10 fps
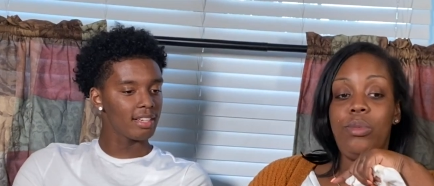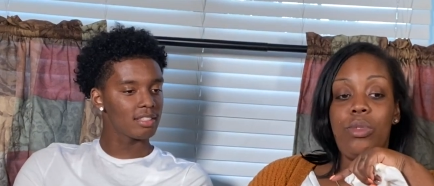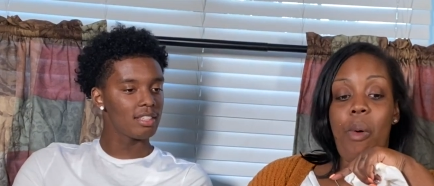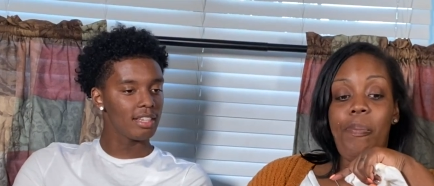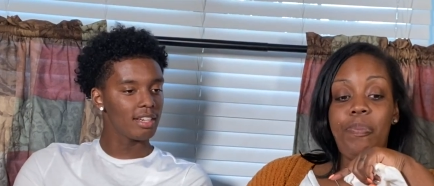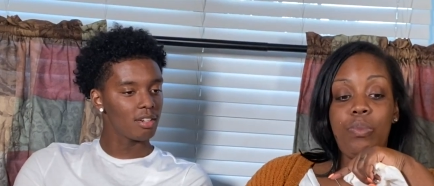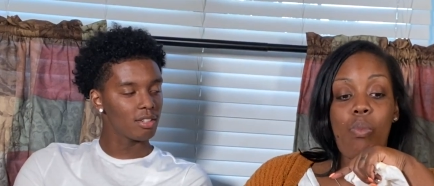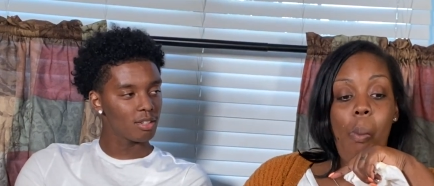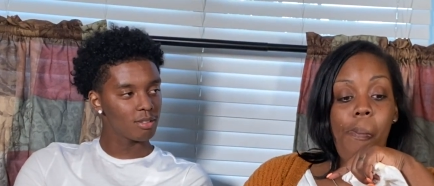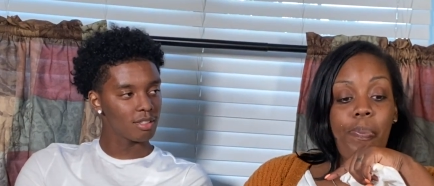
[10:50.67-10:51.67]
Speaker 1: S T D on
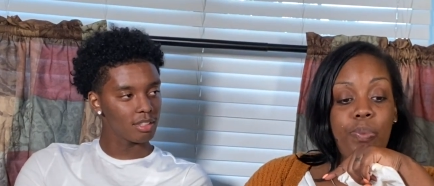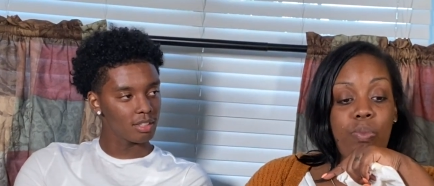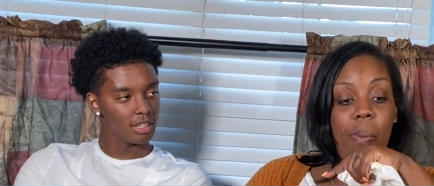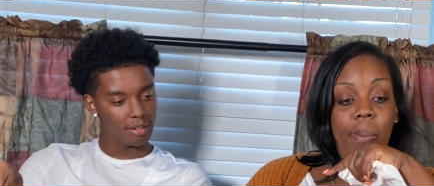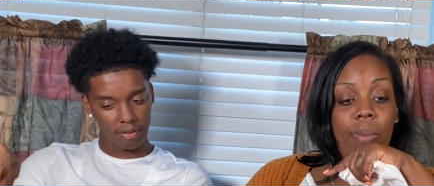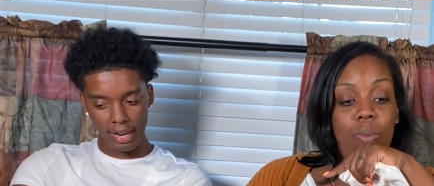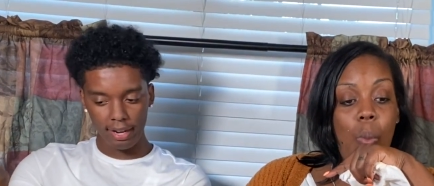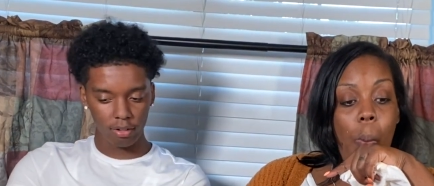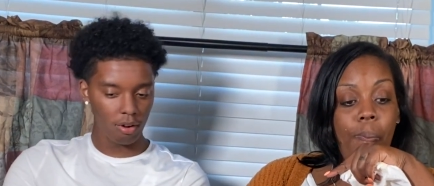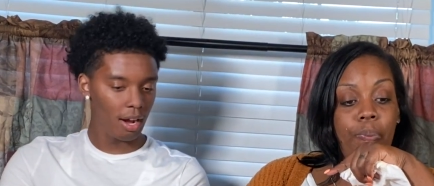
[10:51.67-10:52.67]
your, if I had
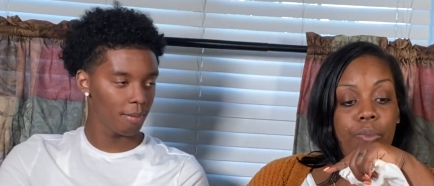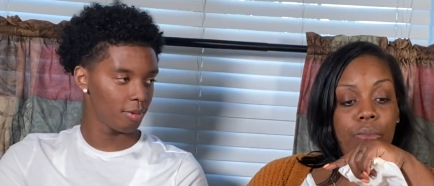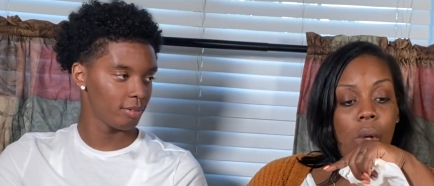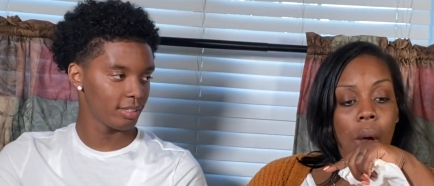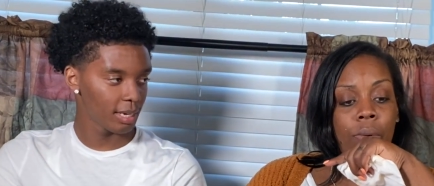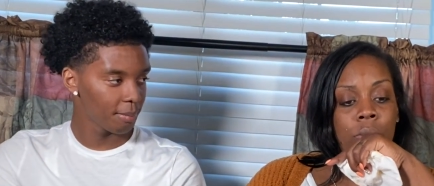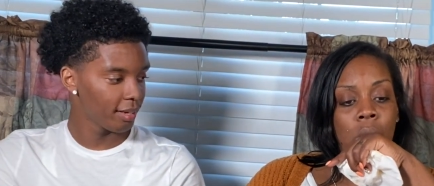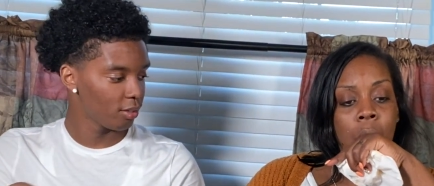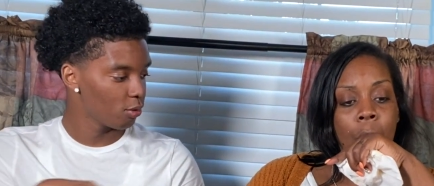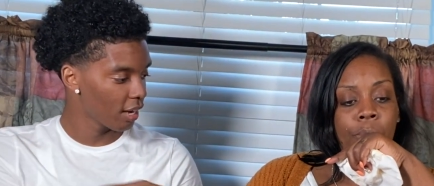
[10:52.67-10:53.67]
a crab on there, that
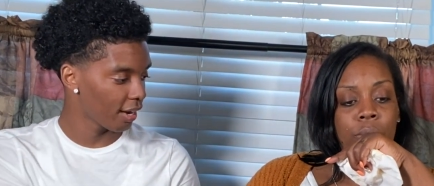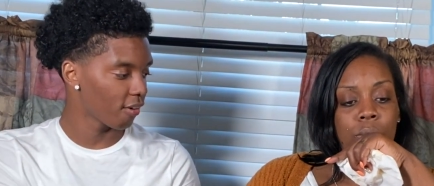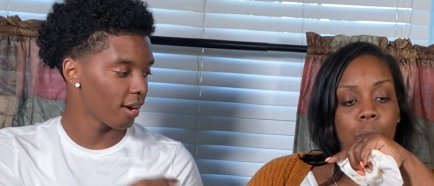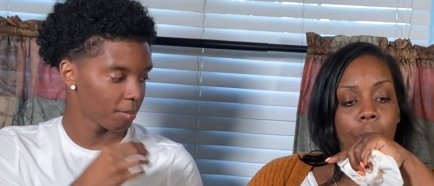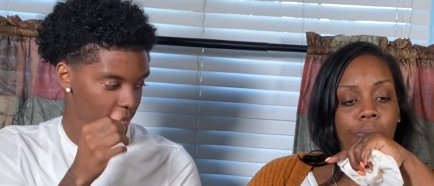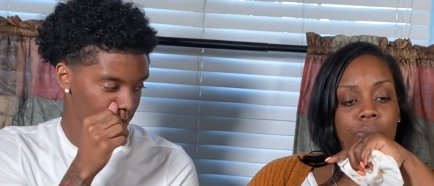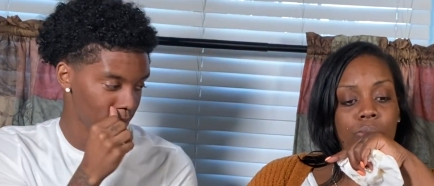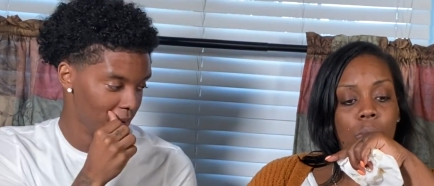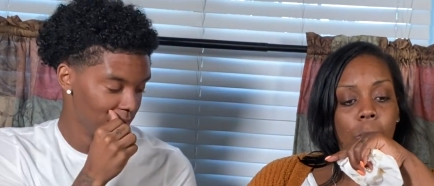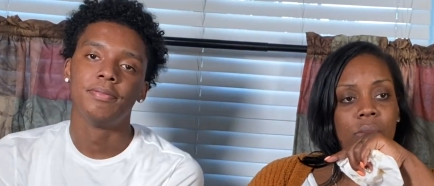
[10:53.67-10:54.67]
mean you got crabs too.
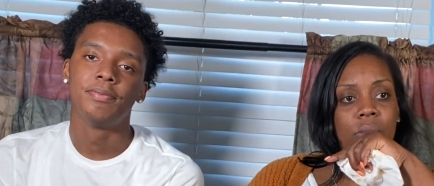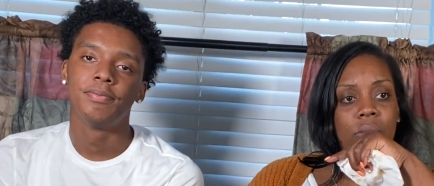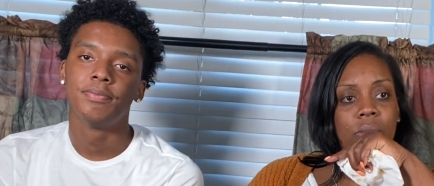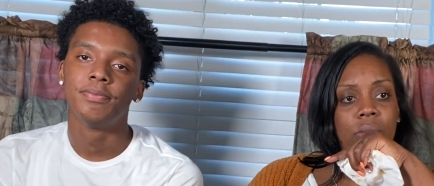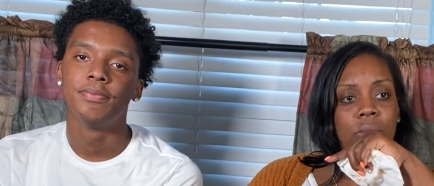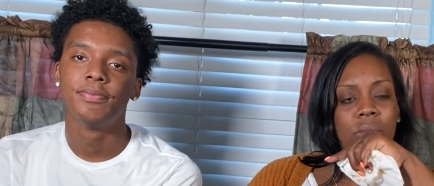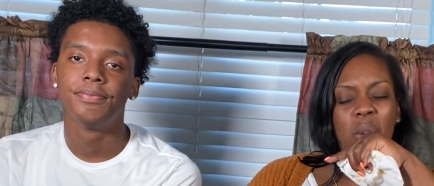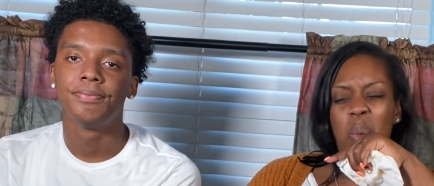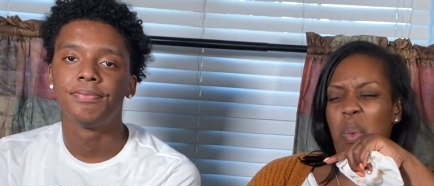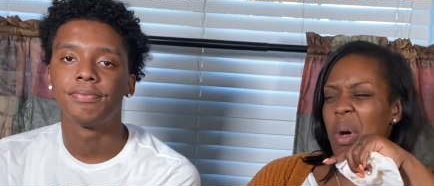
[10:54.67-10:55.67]

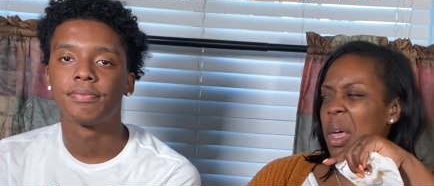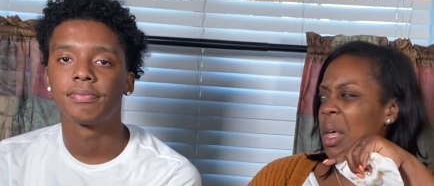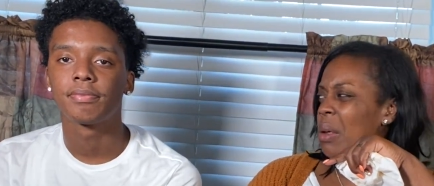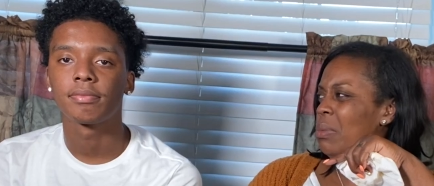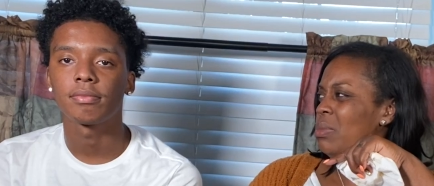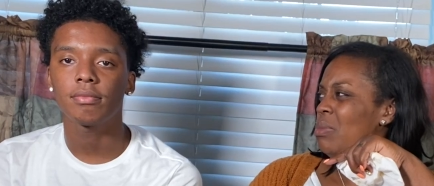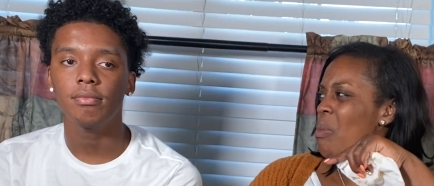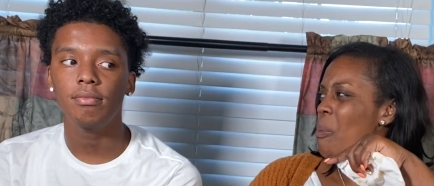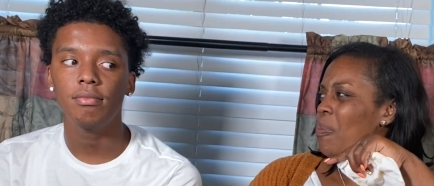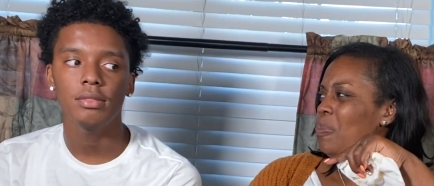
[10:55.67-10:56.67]
Speaker 2: What?
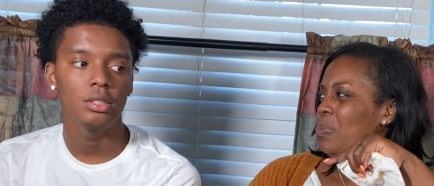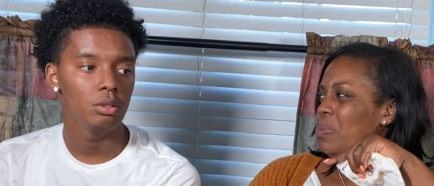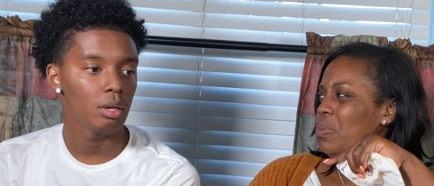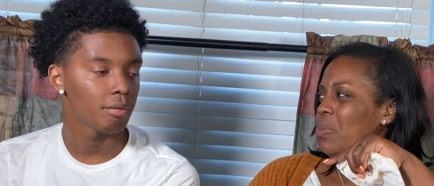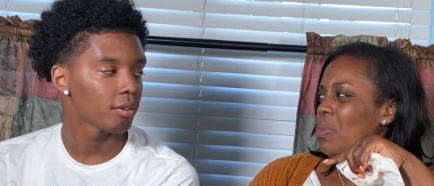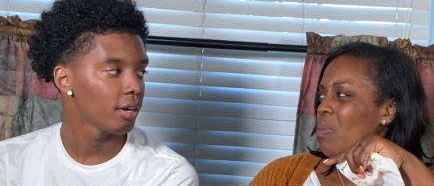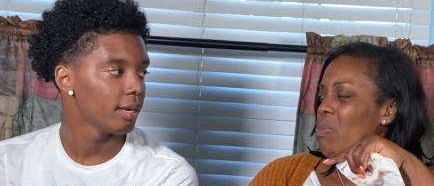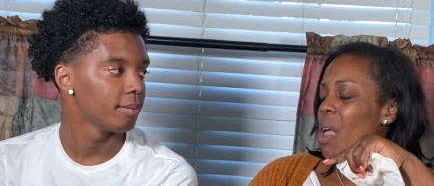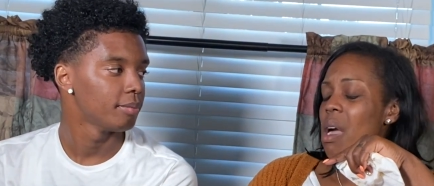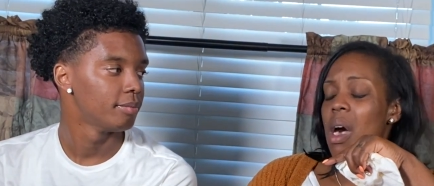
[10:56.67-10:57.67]
Speaker 1: You have a crab.
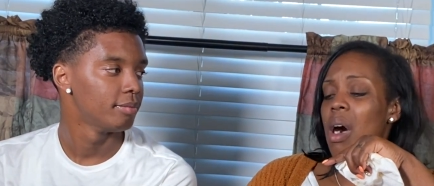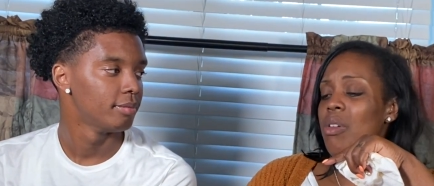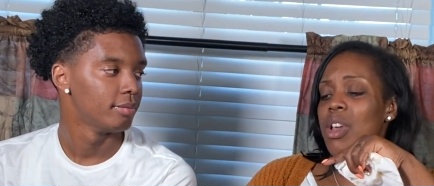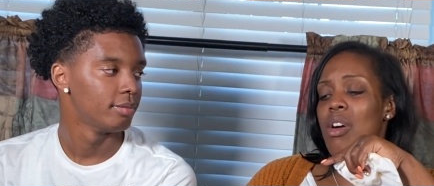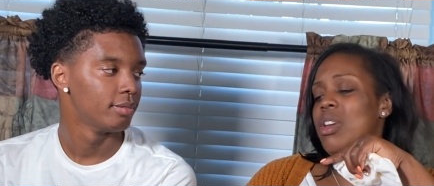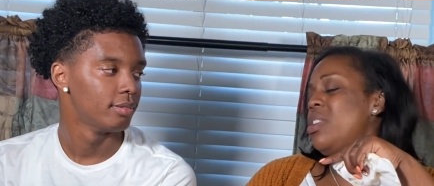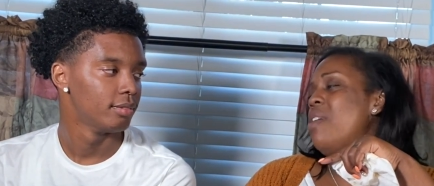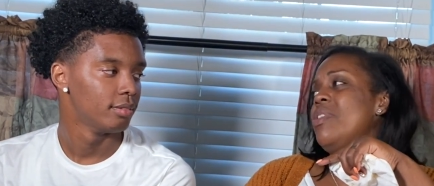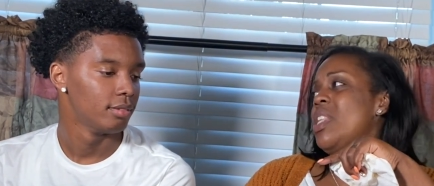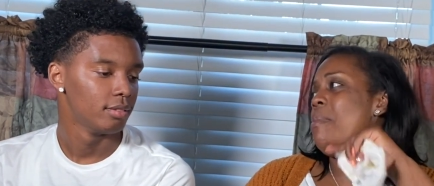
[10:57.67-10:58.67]
Speaker 2: Oh no, because
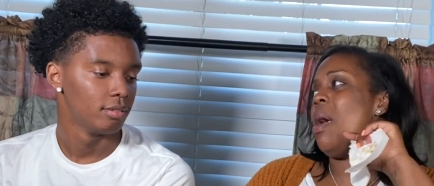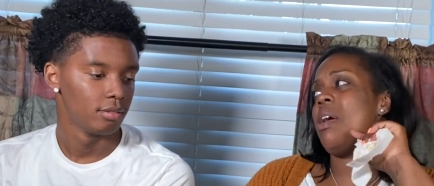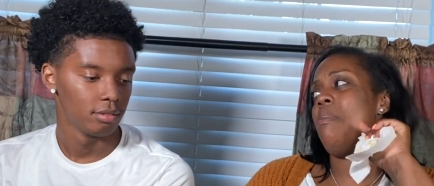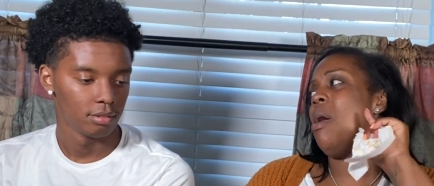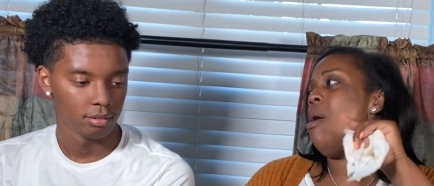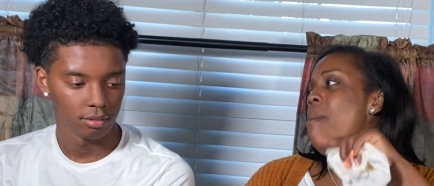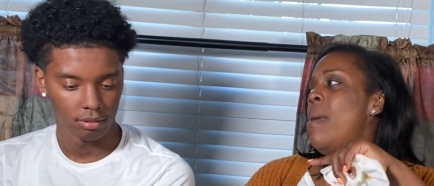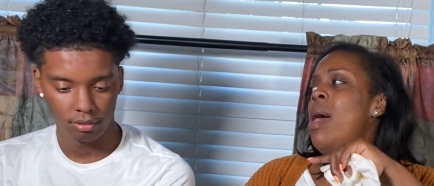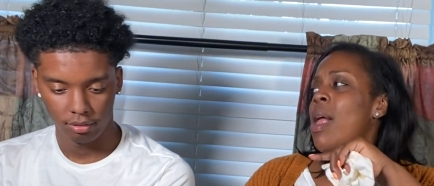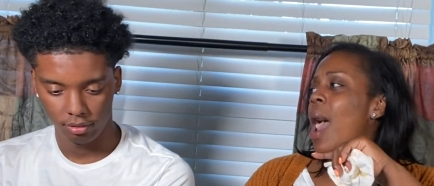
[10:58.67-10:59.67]
every time I come home,
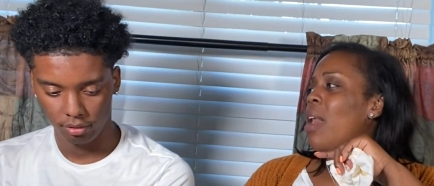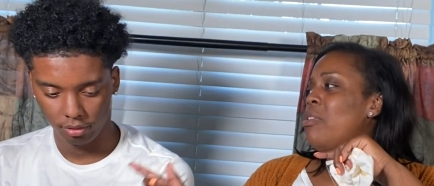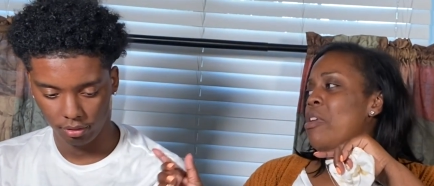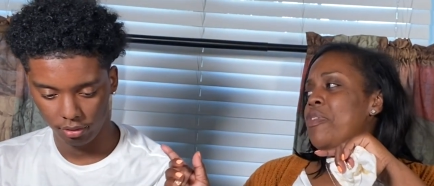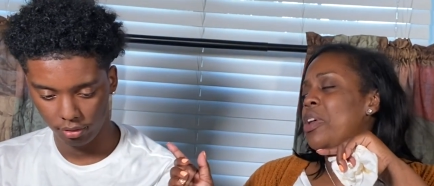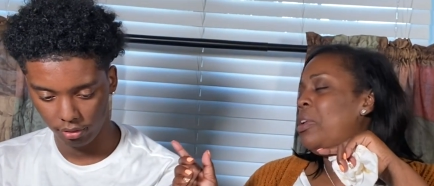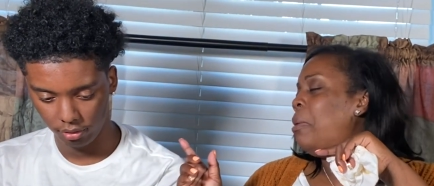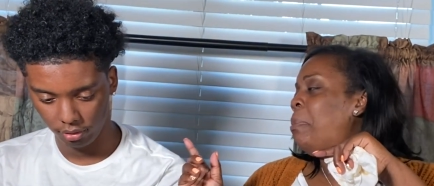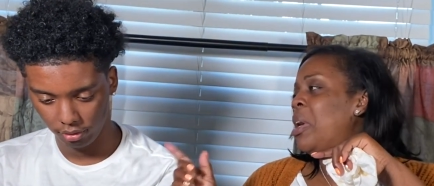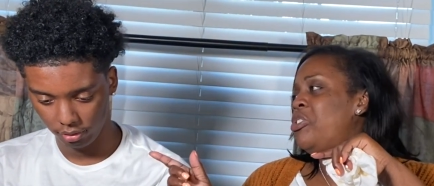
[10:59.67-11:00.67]
I don't know if your little
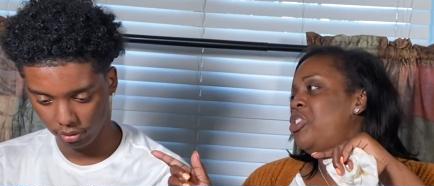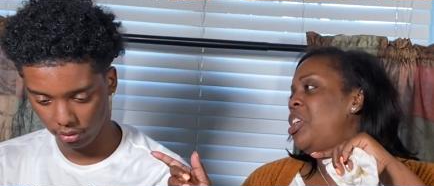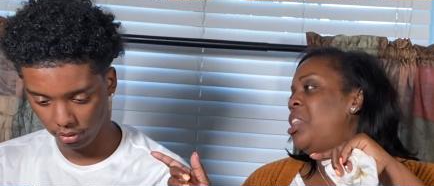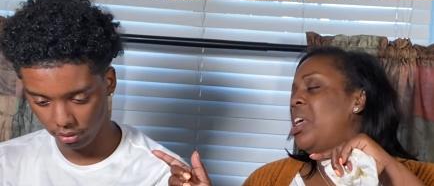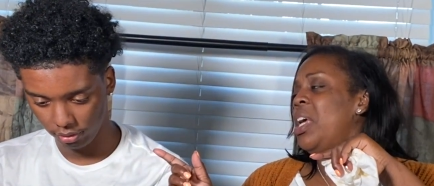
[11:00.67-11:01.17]
cheek didn't